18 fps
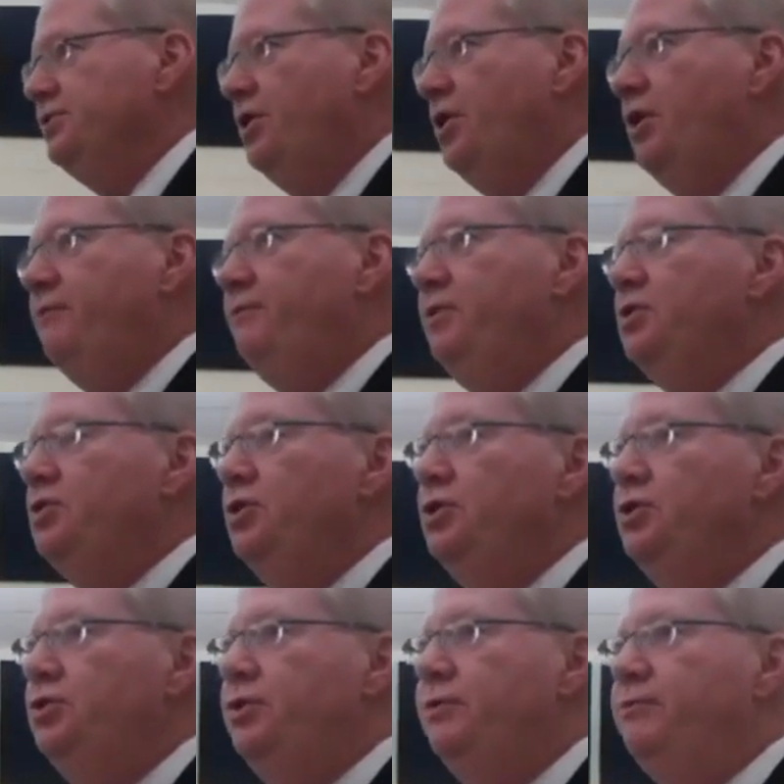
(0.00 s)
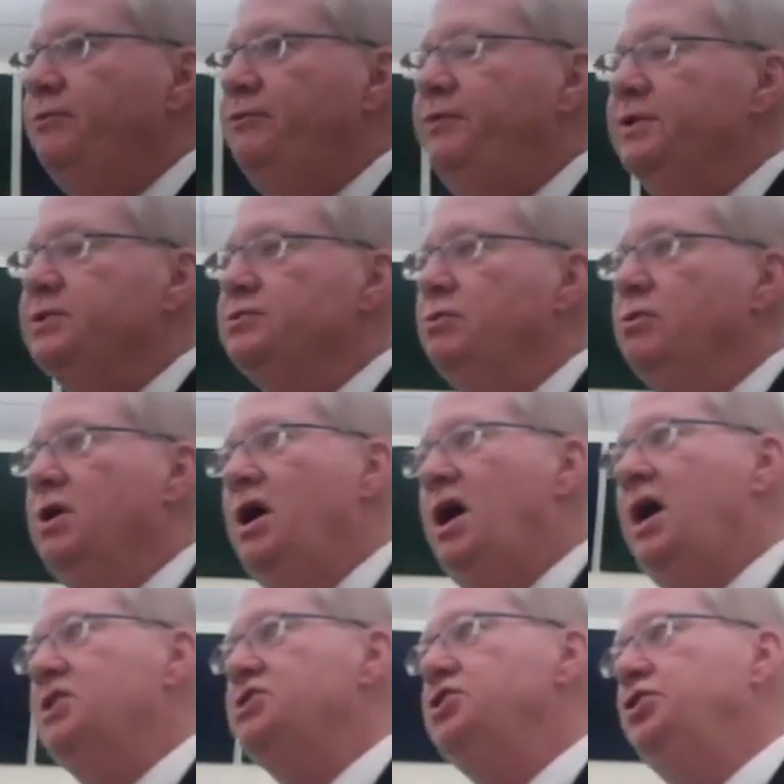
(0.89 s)
are, if you couldn't do it for fiscal
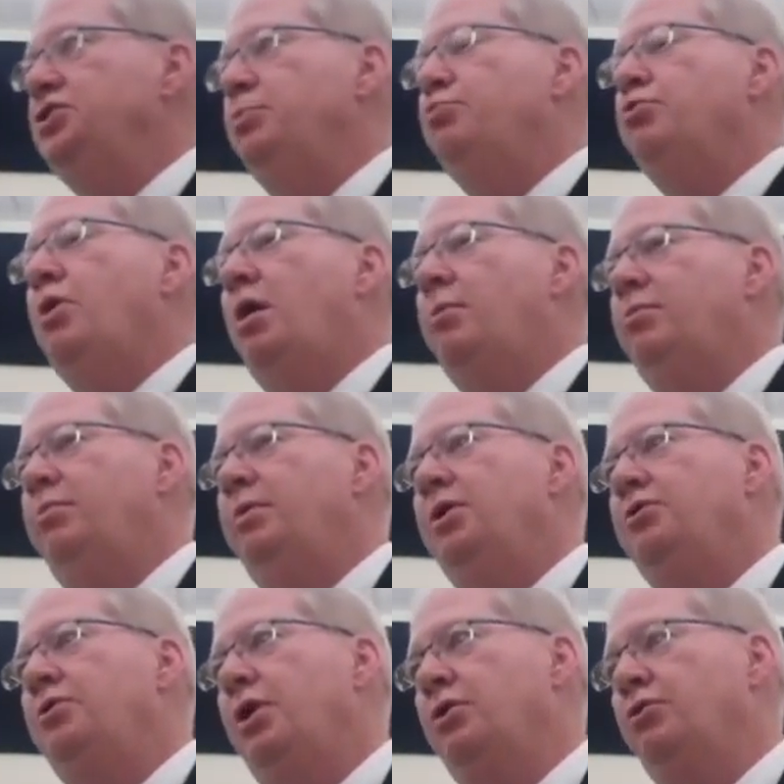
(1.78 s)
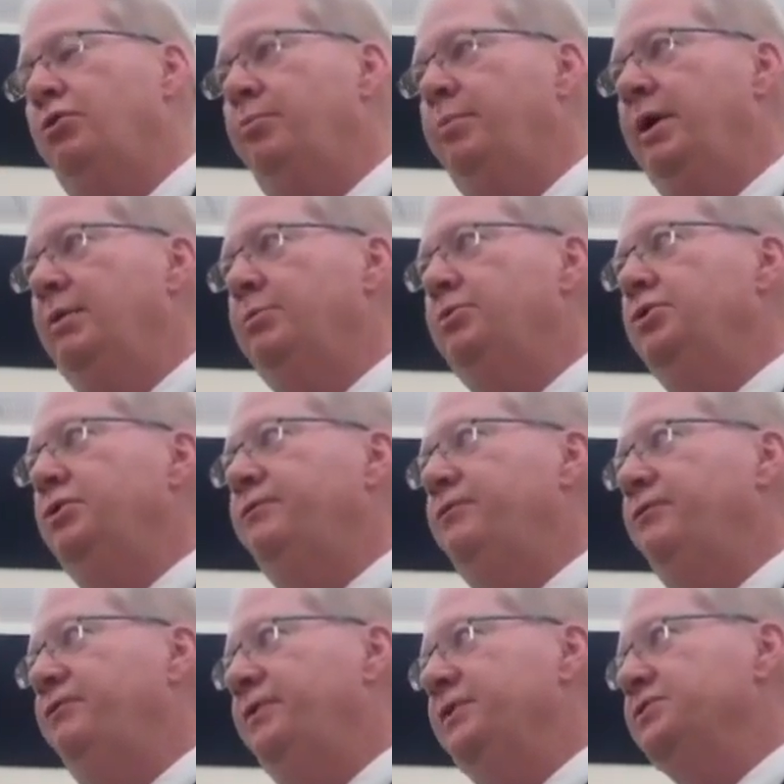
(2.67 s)
caution, you probably are not going to be able to do it
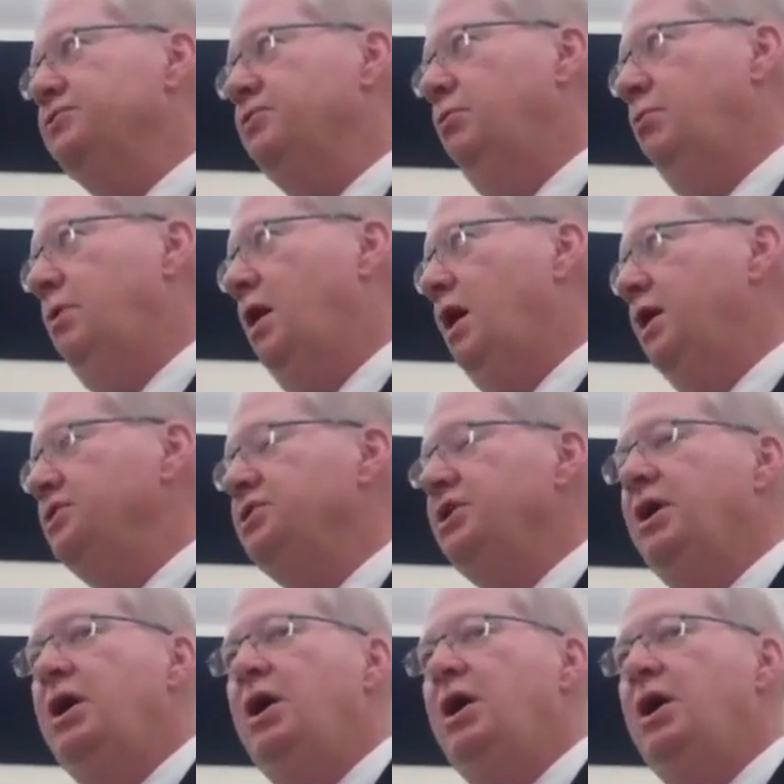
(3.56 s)
for fiscal watch.